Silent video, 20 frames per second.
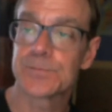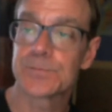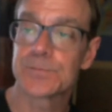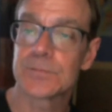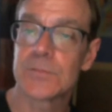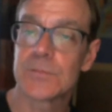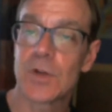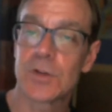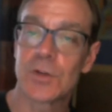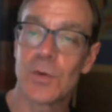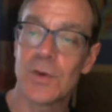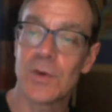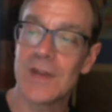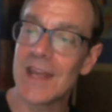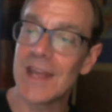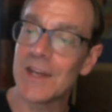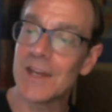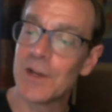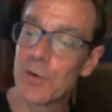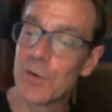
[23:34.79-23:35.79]
no,
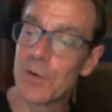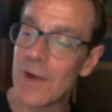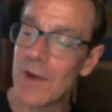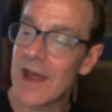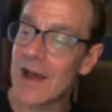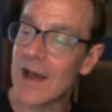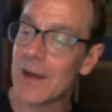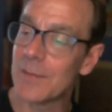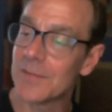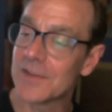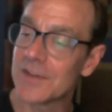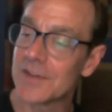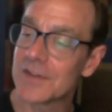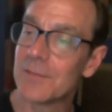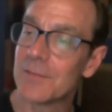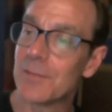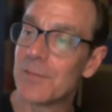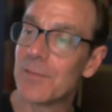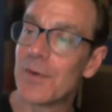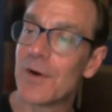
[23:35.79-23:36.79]
28 grams
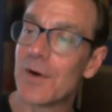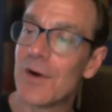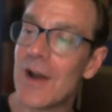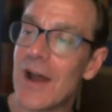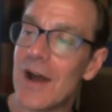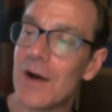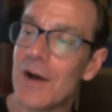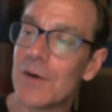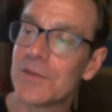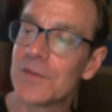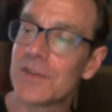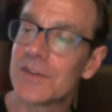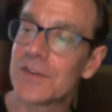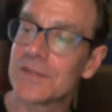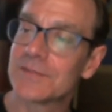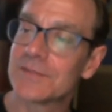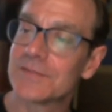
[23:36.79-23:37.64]
per ounce.